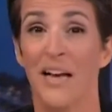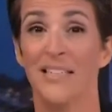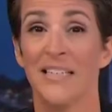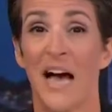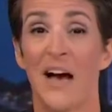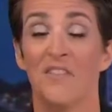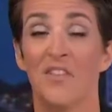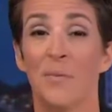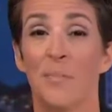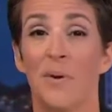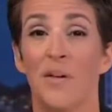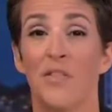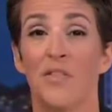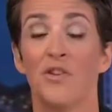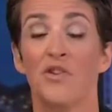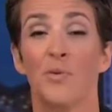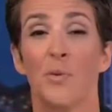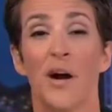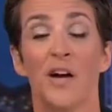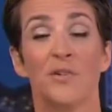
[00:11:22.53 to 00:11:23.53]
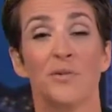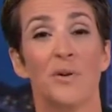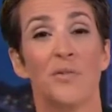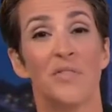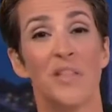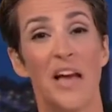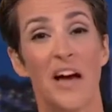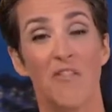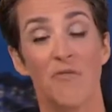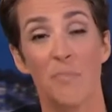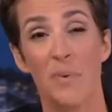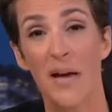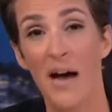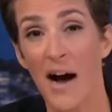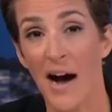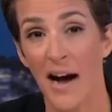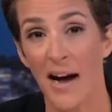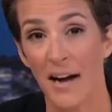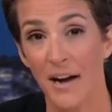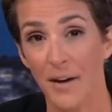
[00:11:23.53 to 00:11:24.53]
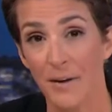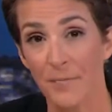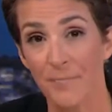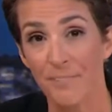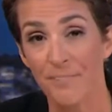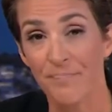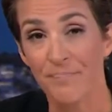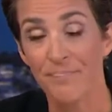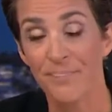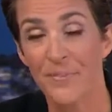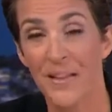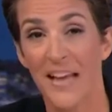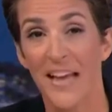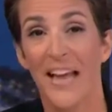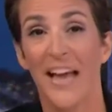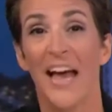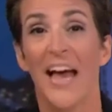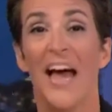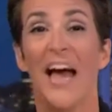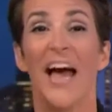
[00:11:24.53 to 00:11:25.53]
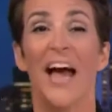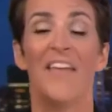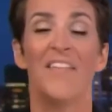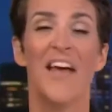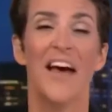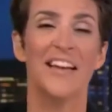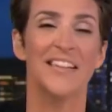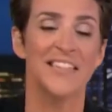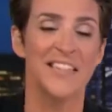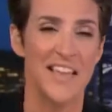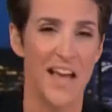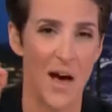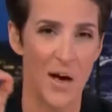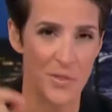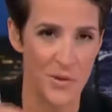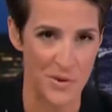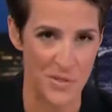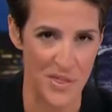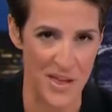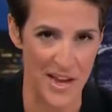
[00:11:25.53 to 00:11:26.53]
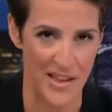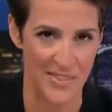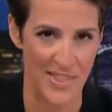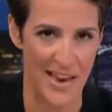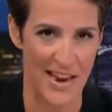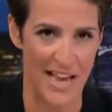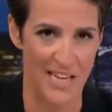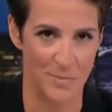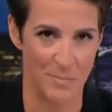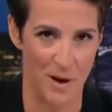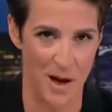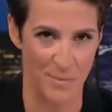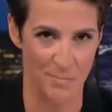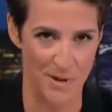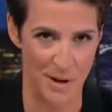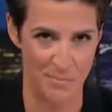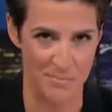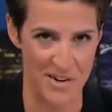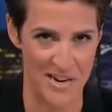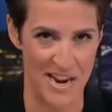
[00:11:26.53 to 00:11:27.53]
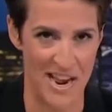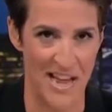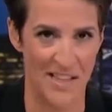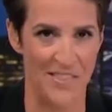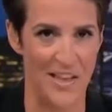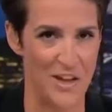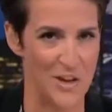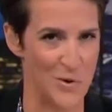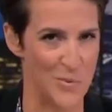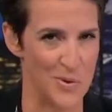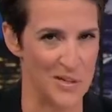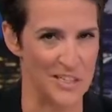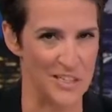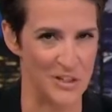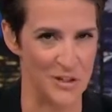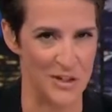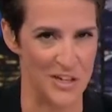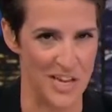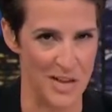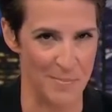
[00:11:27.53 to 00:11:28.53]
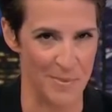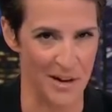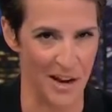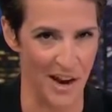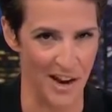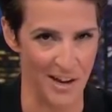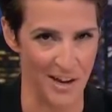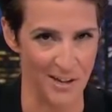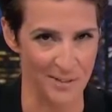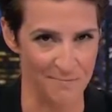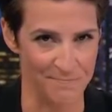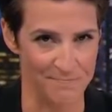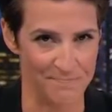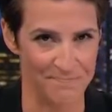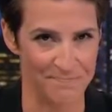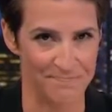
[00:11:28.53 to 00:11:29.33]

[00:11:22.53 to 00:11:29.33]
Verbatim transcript: as having been the director of the FBI. And that is the other thing that has popped up today that you really should keep an eye on.